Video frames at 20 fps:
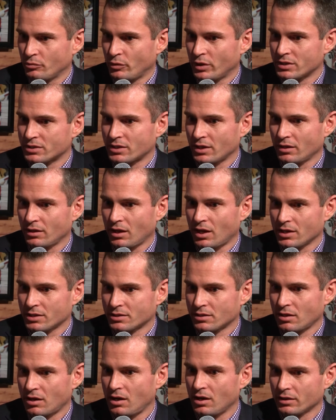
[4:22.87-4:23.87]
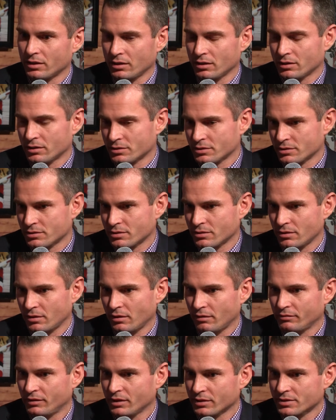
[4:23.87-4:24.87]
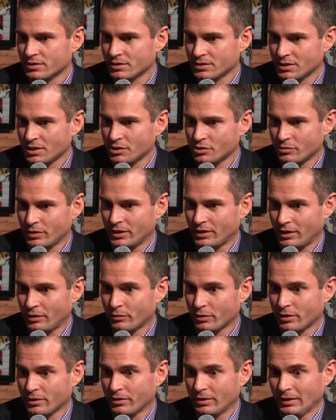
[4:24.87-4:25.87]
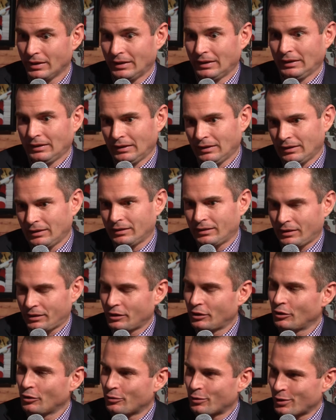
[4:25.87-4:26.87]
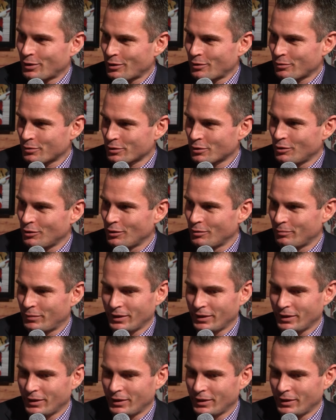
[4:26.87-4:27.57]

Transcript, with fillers: Once they lost Hoggy because of Nilsson's injury, they were they didn't know where they were going.